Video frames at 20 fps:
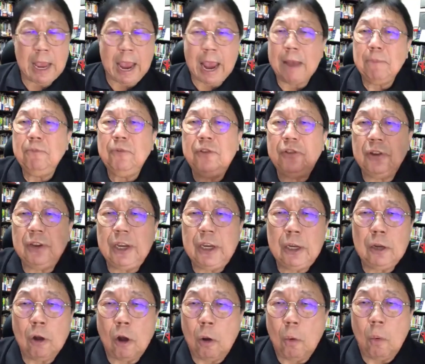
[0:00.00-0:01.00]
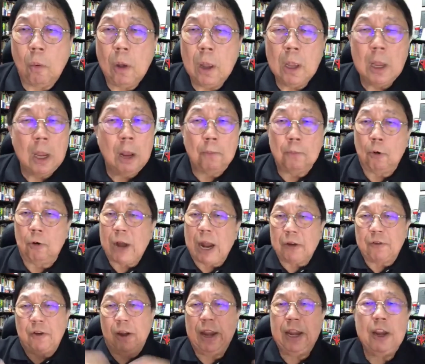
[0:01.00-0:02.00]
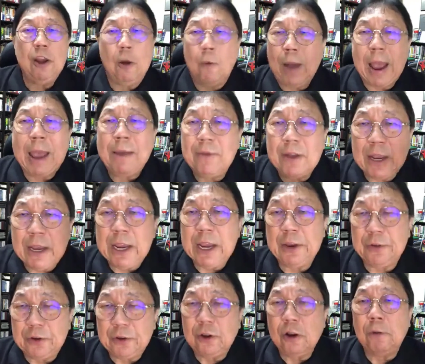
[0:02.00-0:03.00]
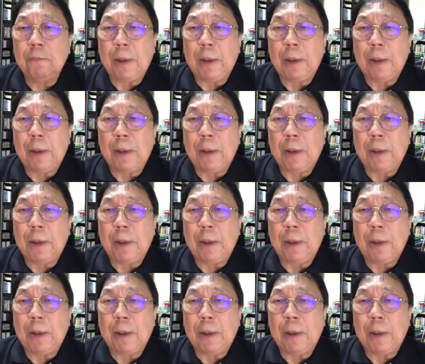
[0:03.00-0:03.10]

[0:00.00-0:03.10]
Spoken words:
MC or product training or whatever it is,